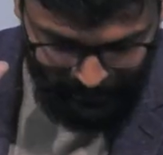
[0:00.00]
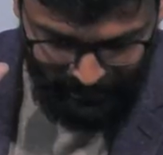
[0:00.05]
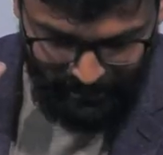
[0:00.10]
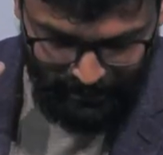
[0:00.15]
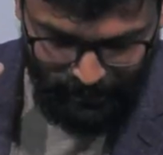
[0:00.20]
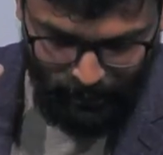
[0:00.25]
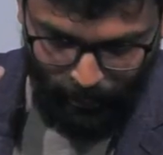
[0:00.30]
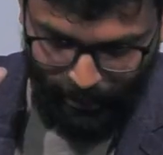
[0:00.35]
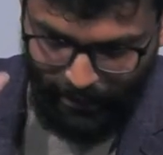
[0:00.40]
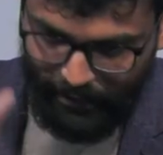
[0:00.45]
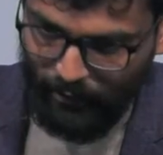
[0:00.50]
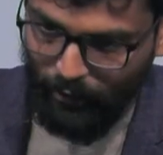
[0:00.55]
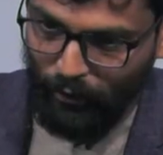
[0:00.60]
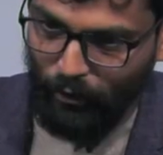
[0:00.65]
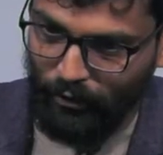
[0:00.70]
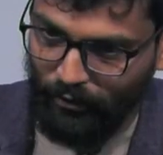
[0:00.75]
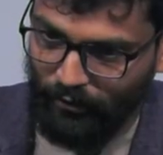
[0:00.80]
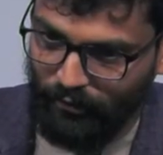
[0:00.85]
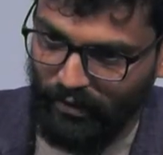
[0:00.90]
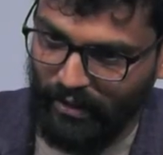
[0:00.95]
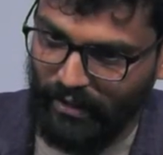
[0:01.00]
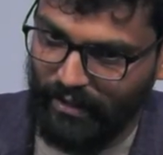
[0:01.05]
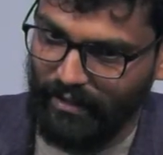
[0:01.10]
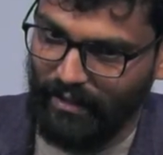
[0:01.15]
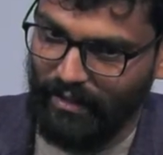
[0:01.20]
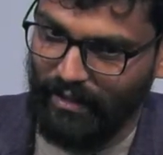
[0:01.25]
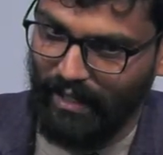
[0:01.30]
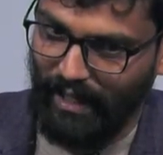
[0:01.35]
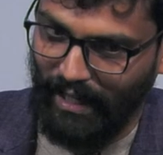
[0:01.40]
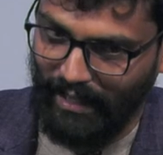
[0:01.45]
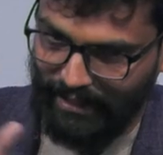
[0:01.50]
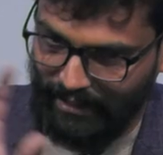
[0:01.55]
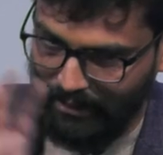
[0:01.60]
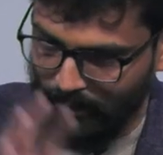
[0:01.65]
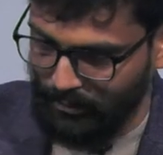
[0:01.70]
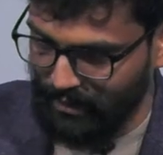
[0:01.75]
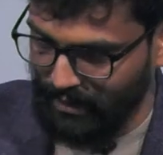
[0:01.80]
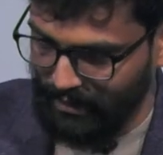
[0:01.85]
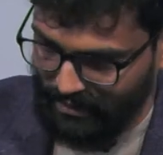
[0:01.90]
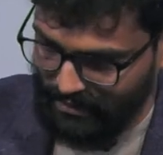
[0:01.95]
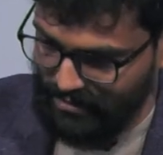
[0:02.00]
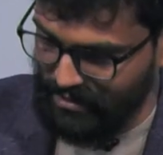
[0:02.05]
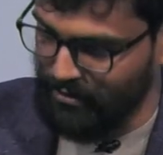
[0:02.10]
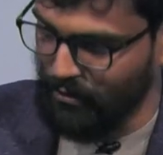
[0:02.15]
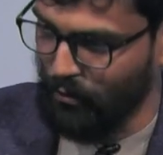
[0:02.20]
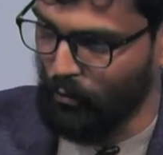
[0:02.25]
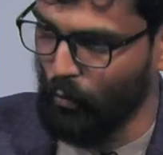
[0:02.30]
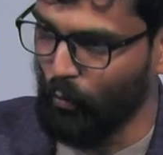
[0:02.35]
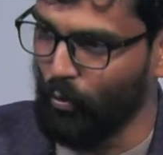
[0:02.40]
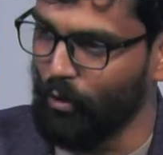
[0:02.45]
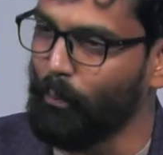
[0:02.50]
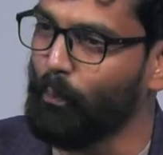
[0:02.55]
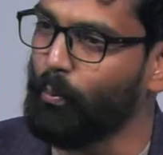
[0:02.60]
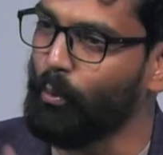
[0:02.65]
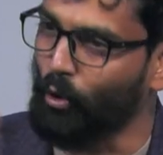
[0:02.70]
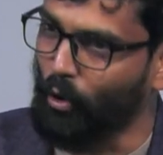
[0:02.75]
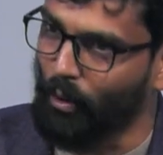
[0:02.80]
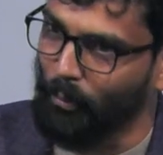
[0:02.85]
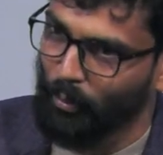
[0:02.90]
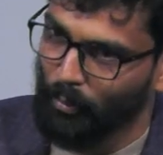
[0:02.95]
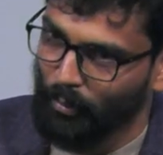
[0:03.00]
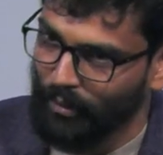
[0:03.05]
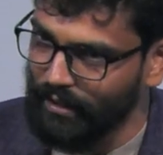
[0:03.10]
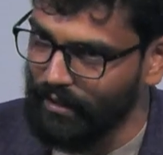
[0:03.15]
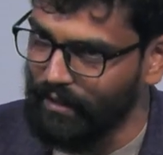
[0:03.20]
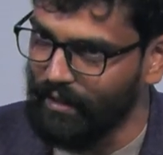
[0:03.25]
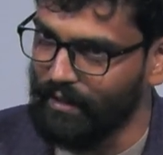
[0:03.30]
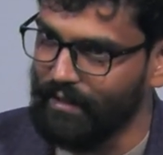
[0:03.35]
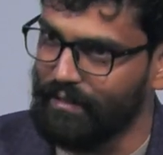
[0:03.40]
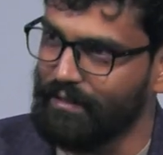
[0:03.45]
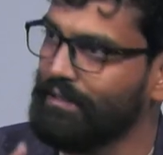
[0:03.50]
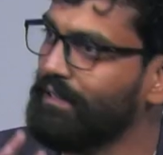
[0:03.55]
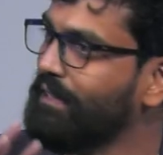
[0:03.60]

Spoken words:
quite a lot of like academics who would probably like